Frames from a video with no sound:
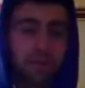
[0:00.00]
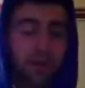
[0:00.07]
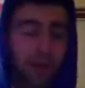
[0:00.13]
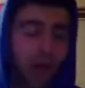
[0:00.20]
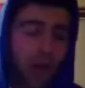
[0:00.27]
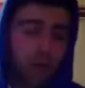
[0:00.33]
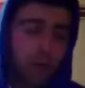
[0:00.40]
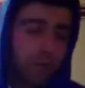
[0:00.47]

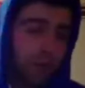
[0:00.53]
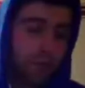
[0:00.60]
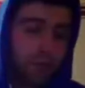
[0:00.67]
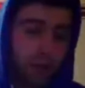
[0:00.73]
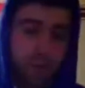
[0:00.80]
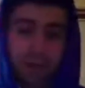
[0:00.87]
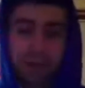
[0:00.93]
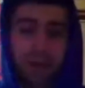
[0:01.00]
I don't even know
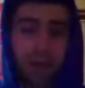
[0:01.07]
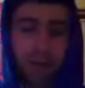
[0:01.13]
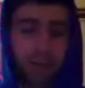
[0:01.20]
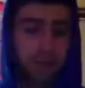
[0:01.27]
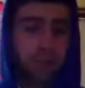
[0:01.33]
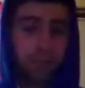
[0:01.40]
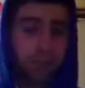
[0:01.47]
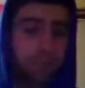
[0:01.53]
if they'd make it out of
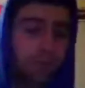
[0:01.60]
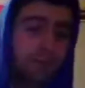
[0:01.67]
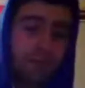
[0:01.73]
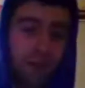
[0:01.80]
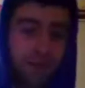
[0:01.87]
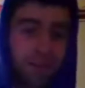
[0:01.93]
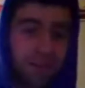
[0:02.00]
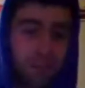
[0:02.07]
the group
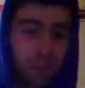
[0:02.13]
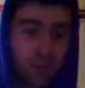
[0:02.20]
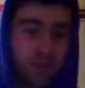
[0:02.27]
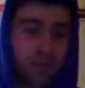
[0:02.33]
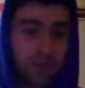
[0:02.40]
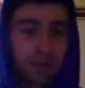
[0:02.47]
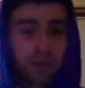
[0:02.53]
at this point.